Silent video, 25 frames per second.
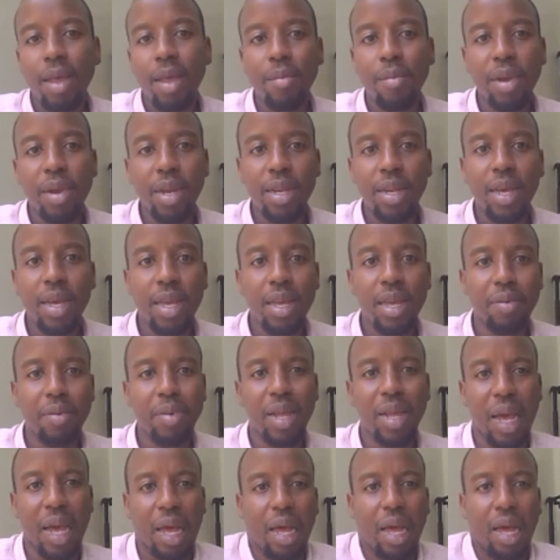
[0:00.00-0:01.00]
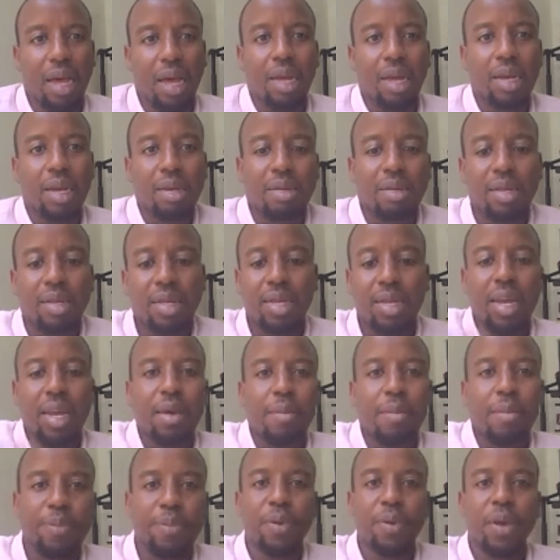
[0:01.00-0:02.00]
But in Kenya, they're like,
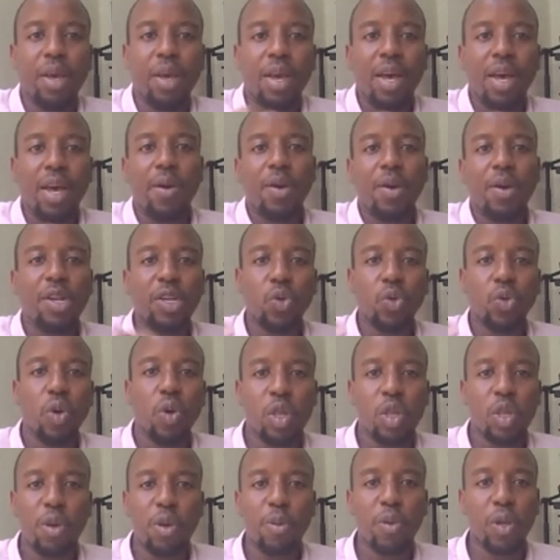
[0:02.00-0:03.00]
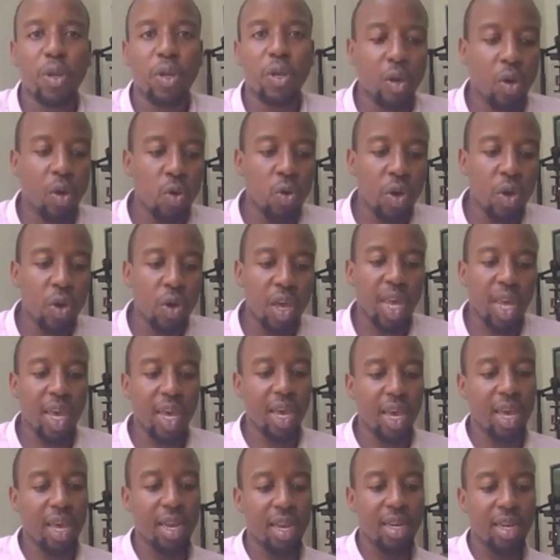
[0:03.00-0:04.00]
skip. I want to watch people
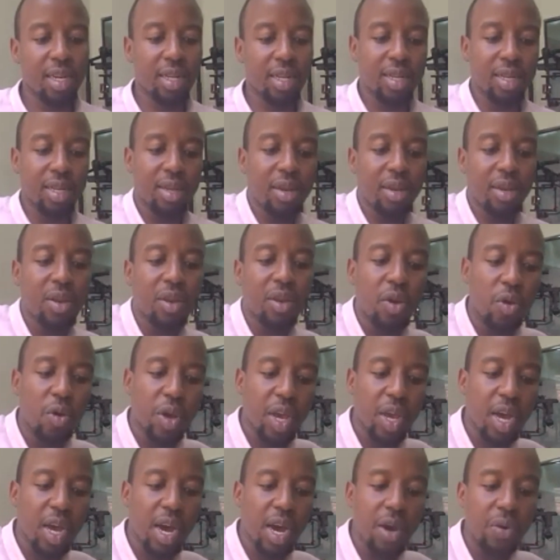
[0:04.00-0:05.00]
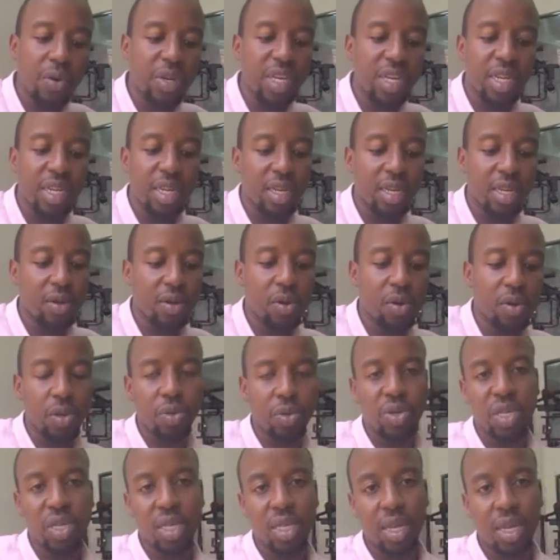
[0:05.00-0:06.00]
cooking and going out and all
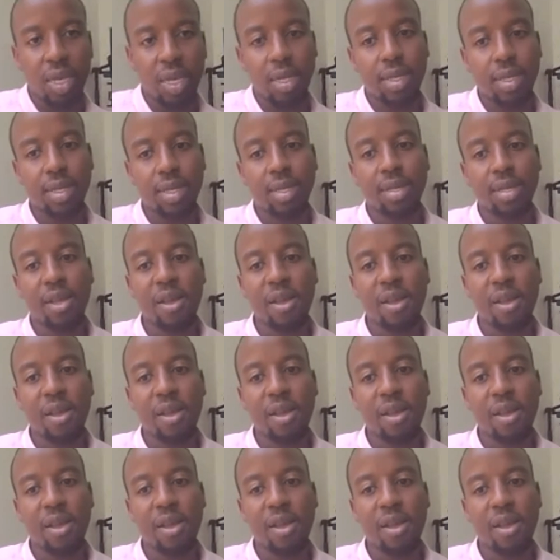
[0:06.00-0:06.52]
those things.